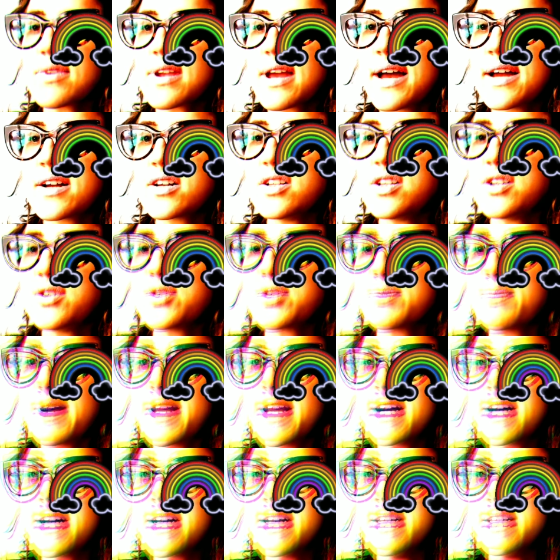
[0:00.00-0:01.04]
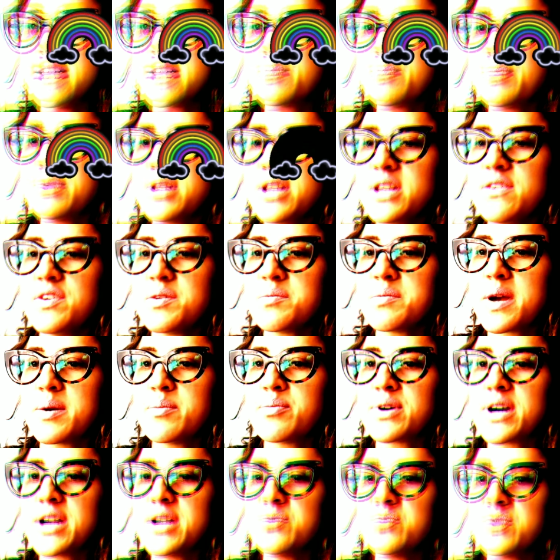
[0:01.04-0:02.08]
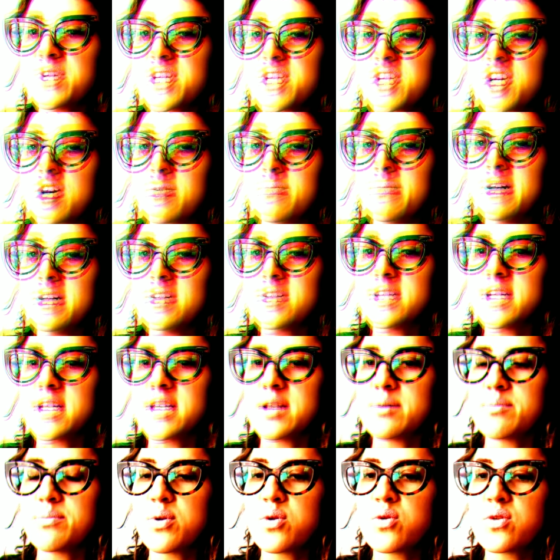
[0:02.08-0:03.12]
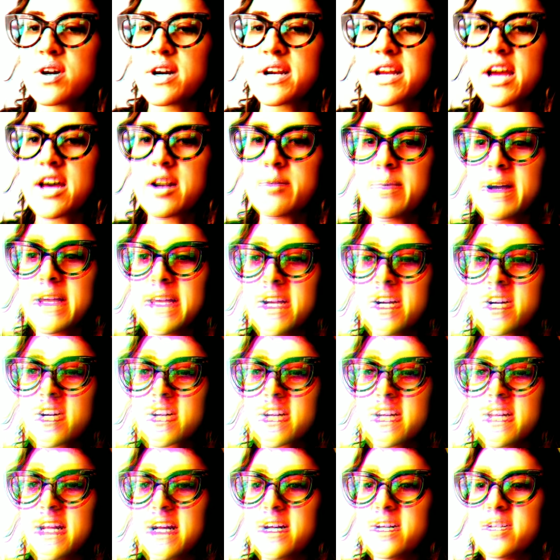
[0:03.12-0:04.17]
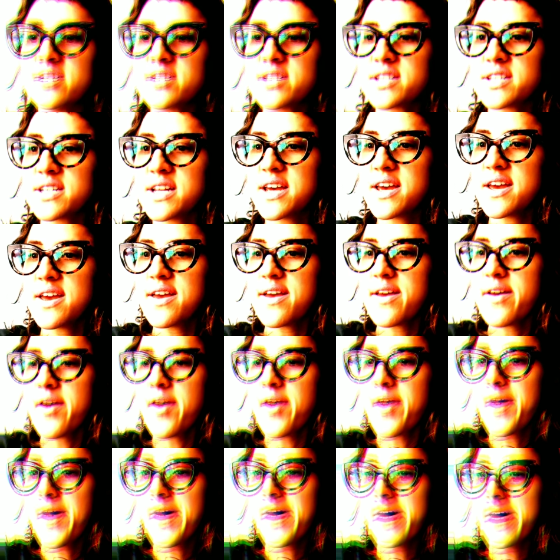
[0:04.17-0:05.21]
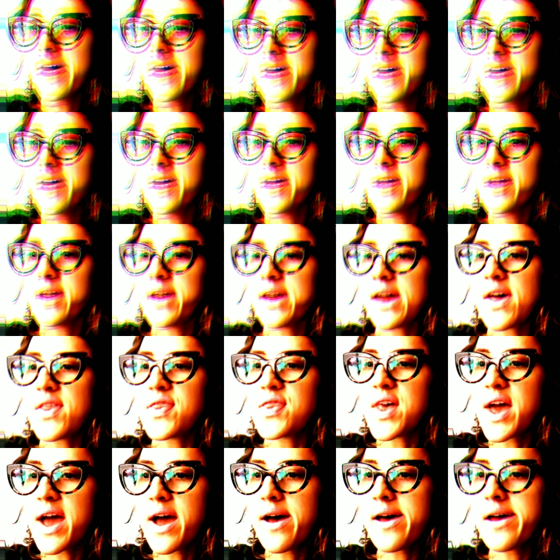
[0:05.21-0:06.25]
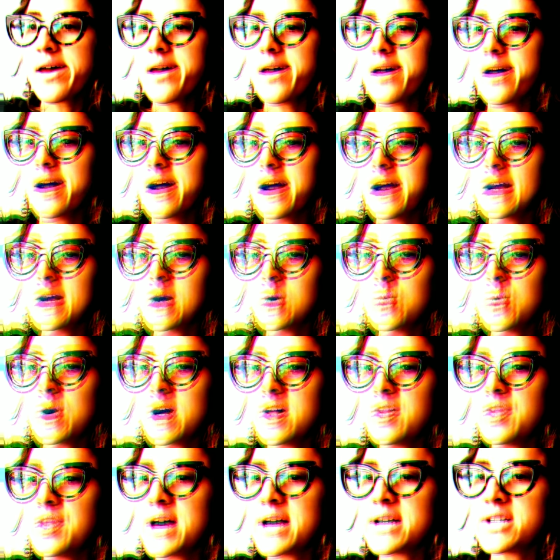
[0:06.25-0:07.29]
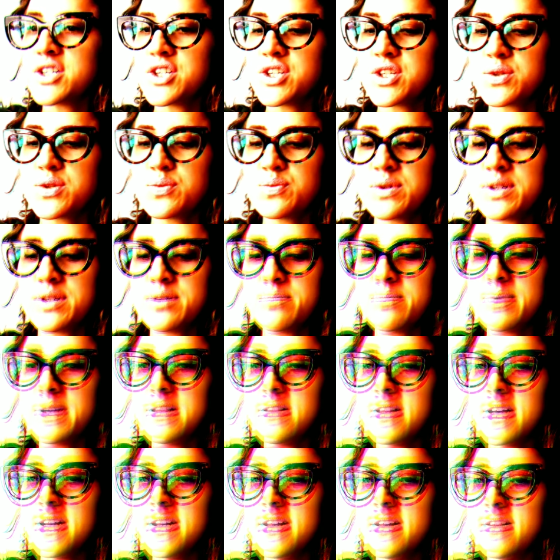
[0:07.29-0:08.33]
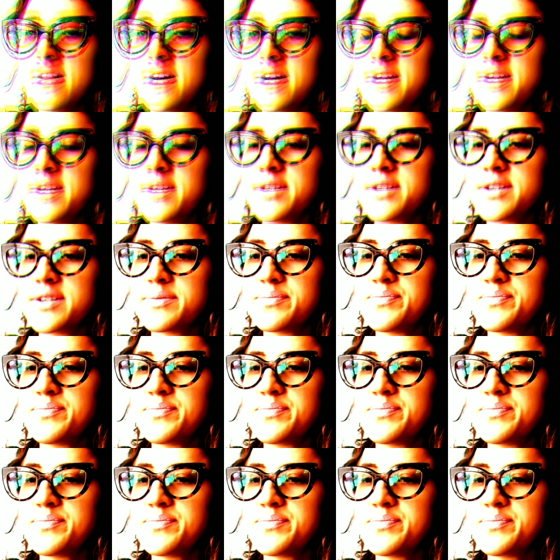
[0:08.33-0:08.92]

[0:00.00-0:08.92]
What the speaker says: I closed my eyes, believing my brain would start melting and pouring out of my ear canals. And that just wouldn't be ladylike.